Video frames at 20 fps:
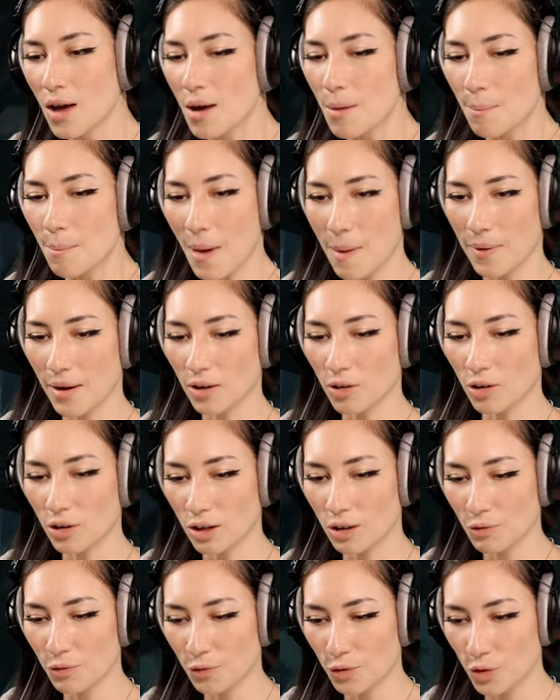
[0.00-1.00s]
Maybe I got it
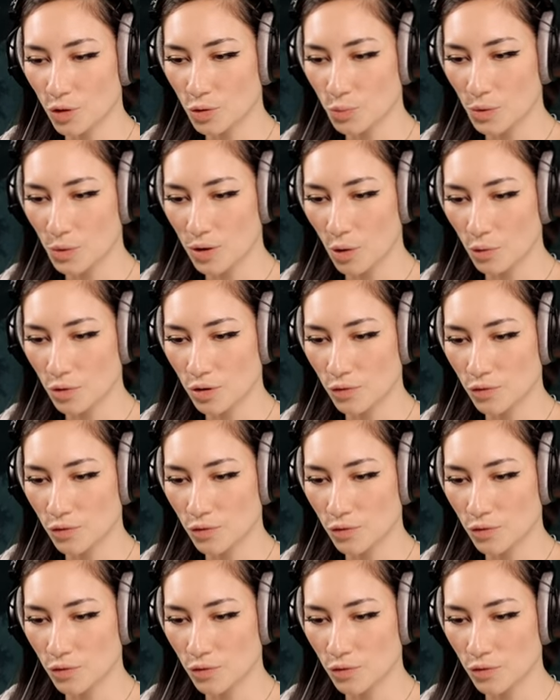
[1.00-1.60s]
confused with Ghost of